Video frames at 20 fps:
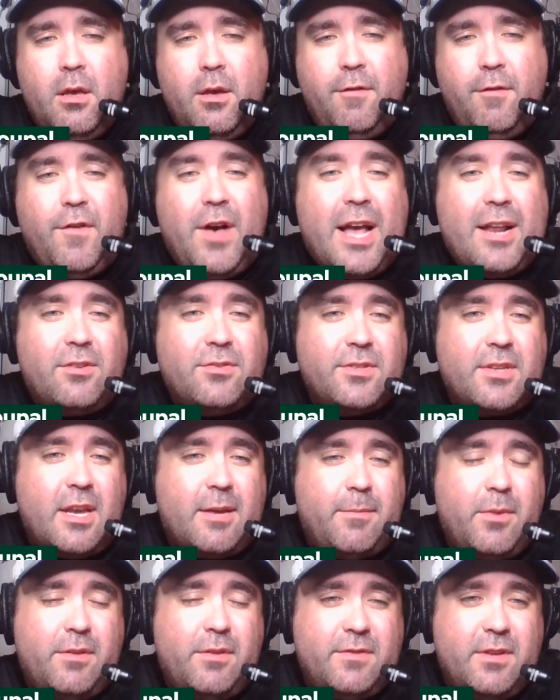Final
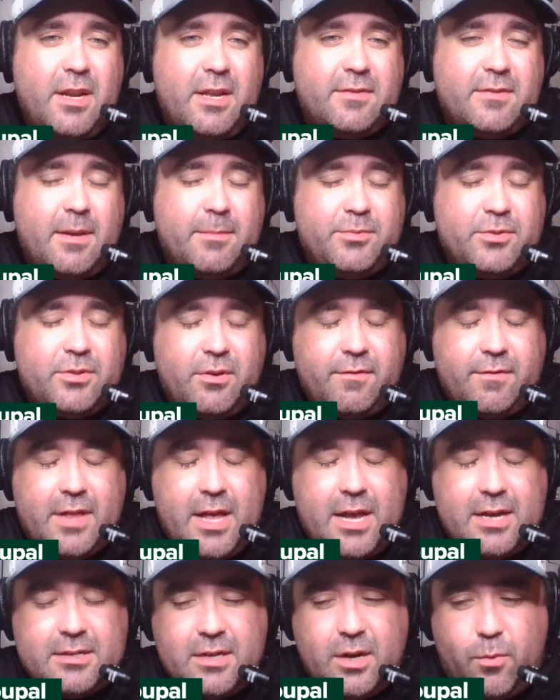segment of today's episode of
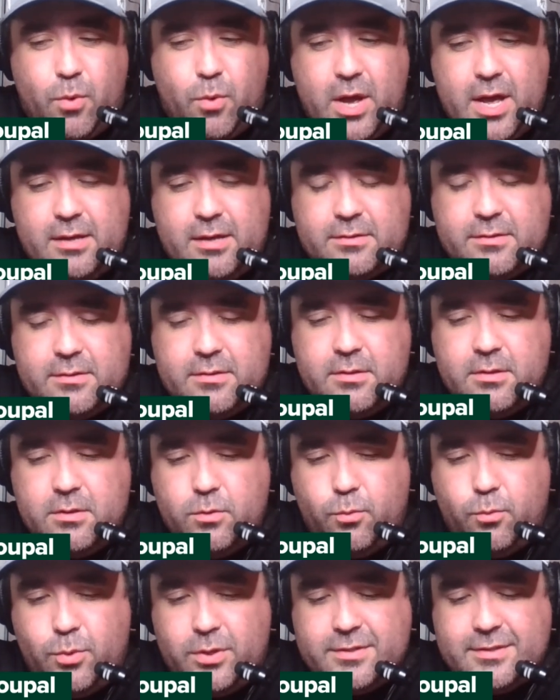Locked On Wild.
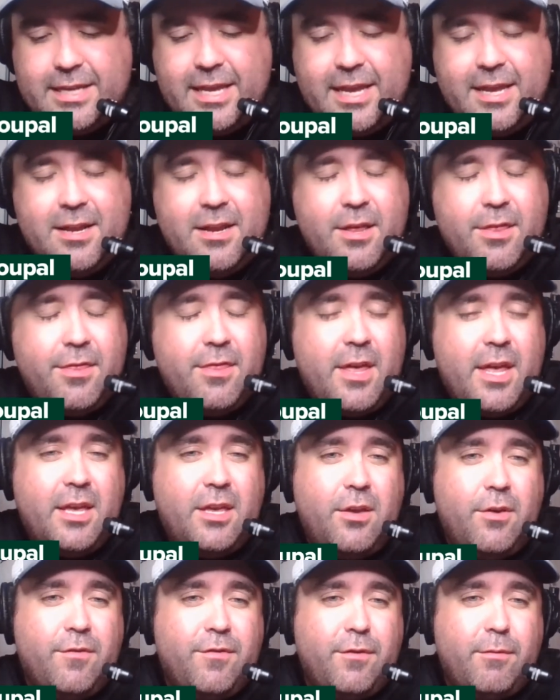Once again, thank
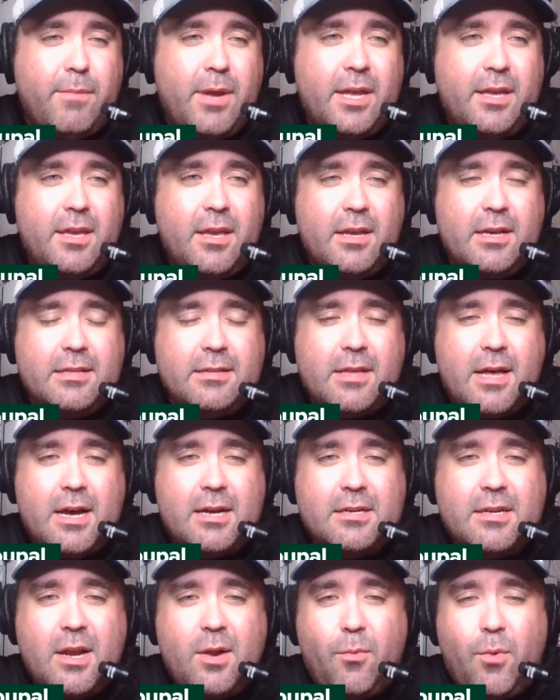you for making
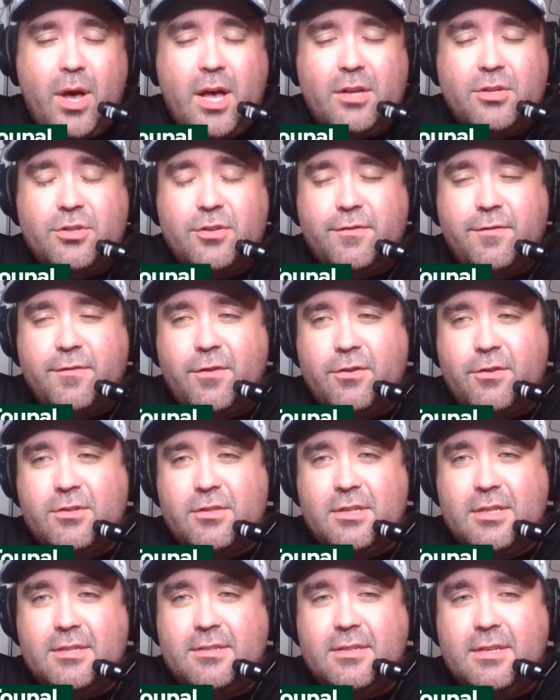Locked On Wild your first
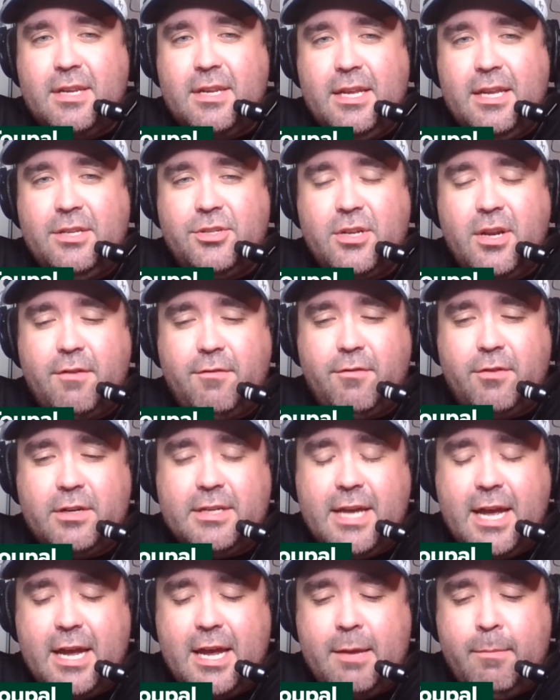listen each and every
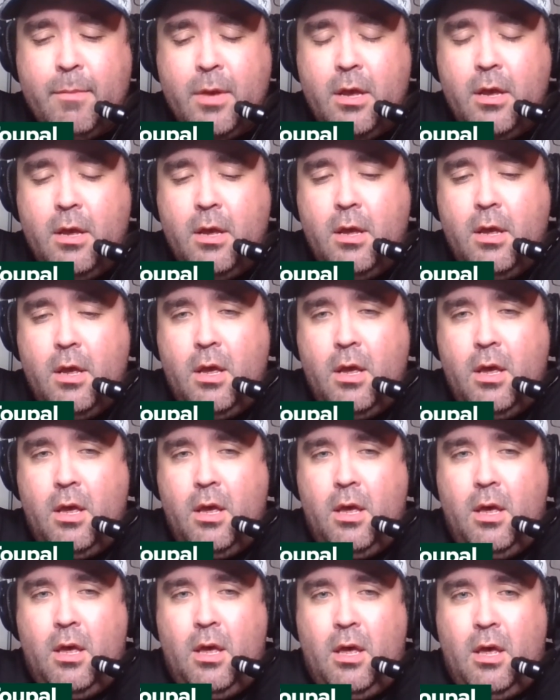day.
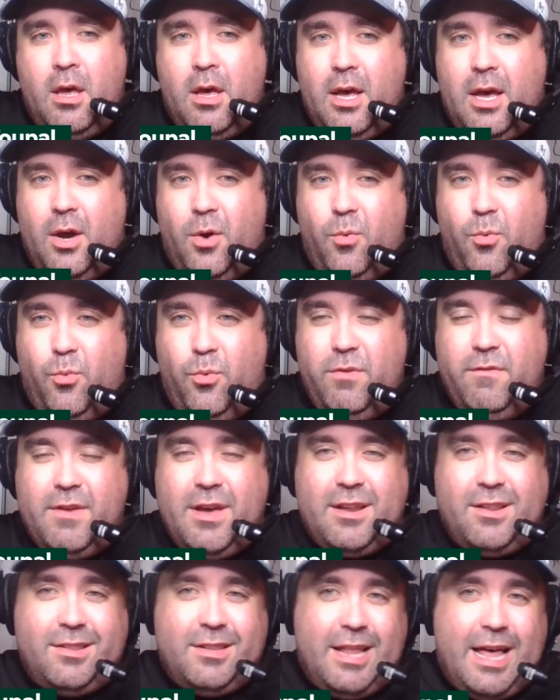We've got a
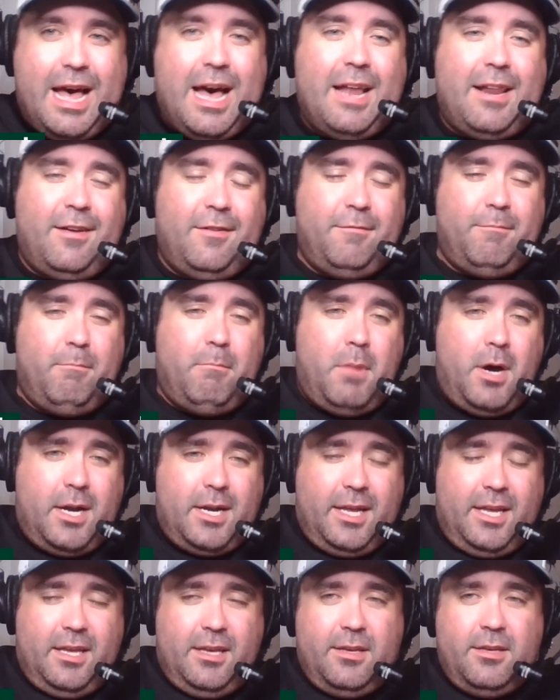lot of
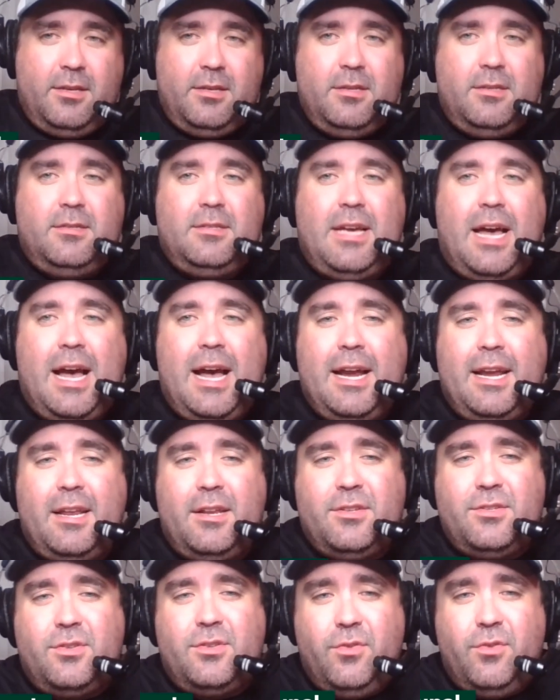money tied
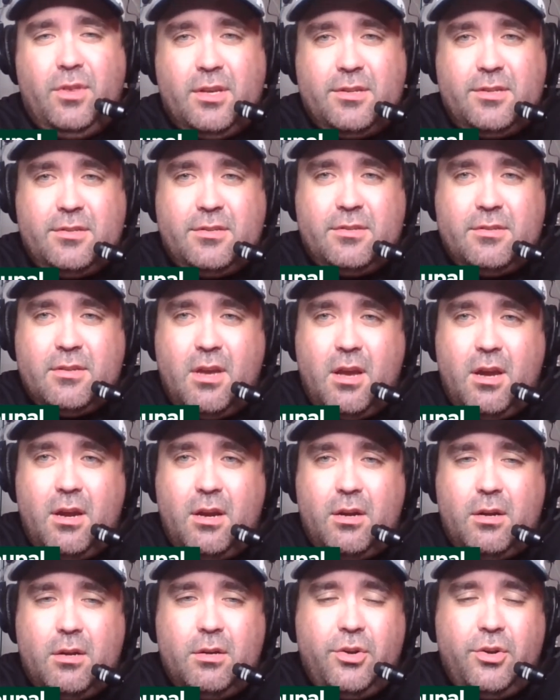into this
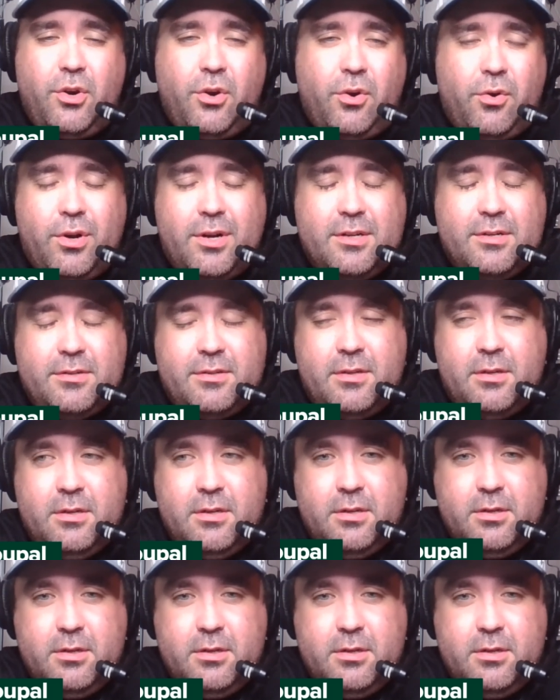uh, current